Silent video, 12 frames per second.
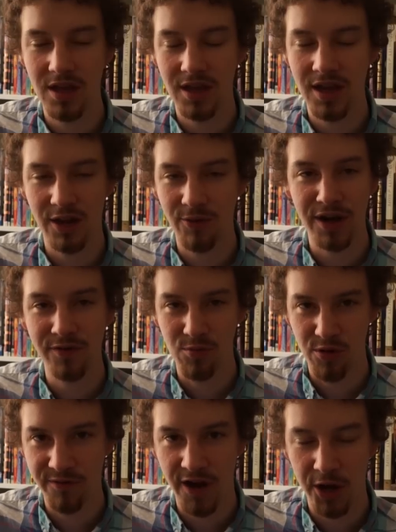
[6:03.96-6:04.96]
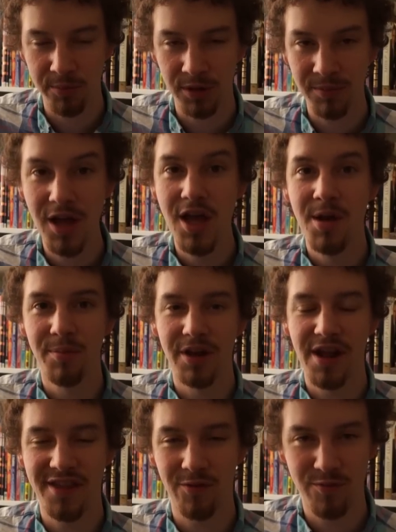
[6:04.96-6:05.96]
getting ready for more Fire Emblem, but
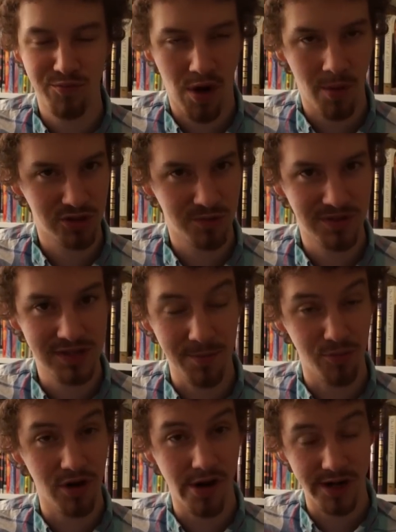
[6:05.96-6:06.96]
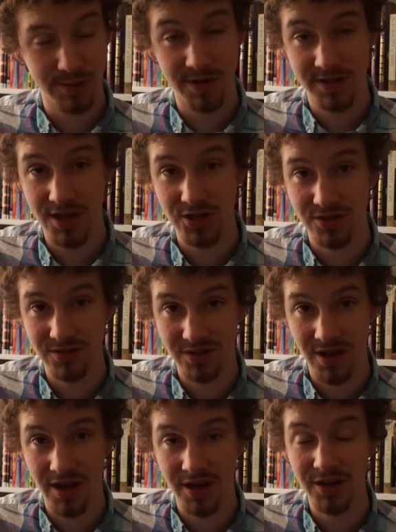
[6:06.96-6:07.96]
I think we probably should be tempering our expectations
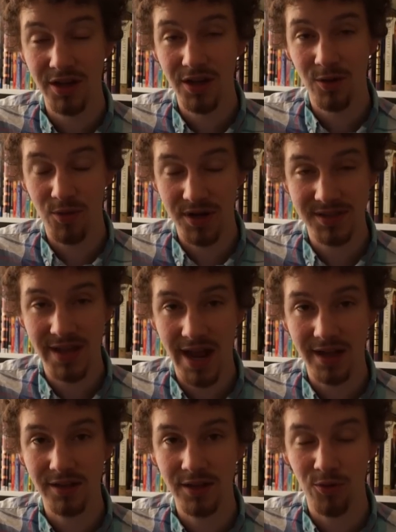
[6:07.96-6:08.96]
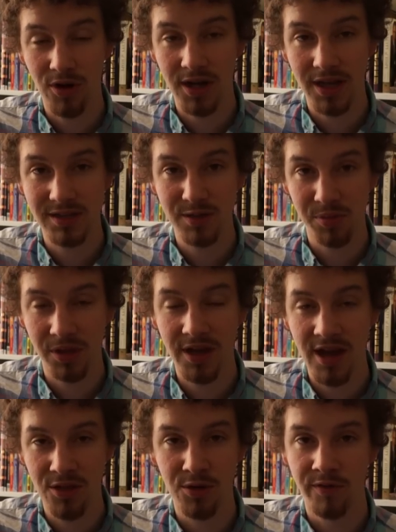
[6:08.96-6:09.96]
on when exactly we're going to get to play
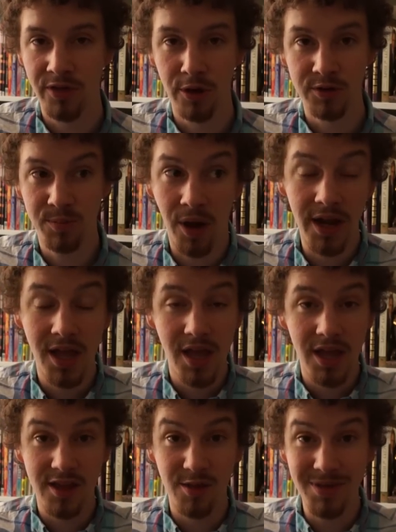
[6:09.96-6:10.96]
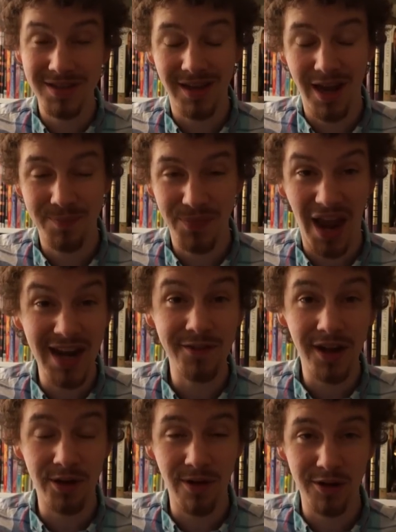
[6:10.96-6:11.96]
either of those. But in the meantime, I
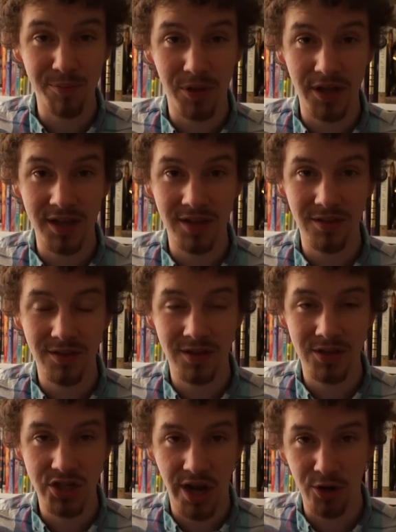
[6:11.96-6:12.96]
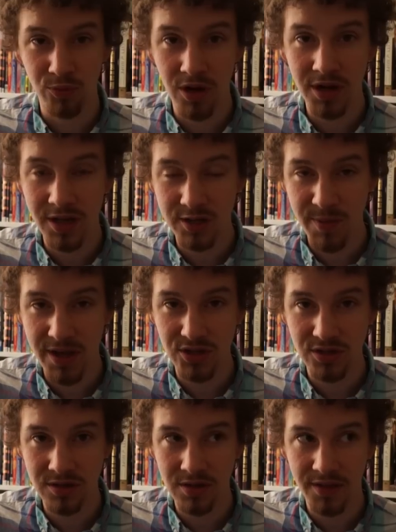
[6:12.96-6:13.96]
never got around to playing the Shadowrun
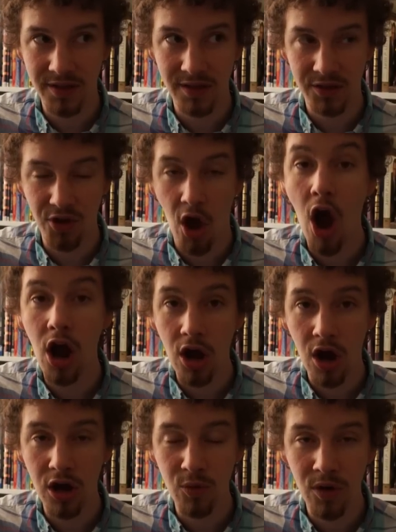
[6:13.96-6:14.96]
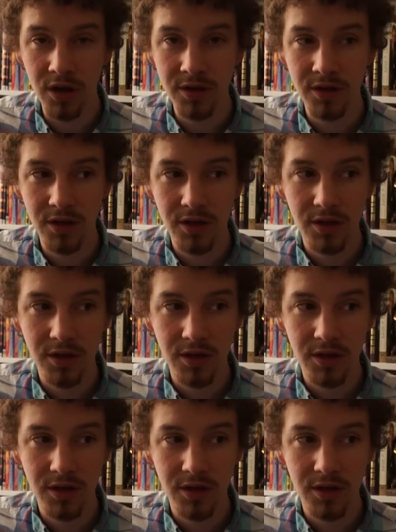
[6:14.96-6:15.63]
expansion. I think like the Hong Kong one.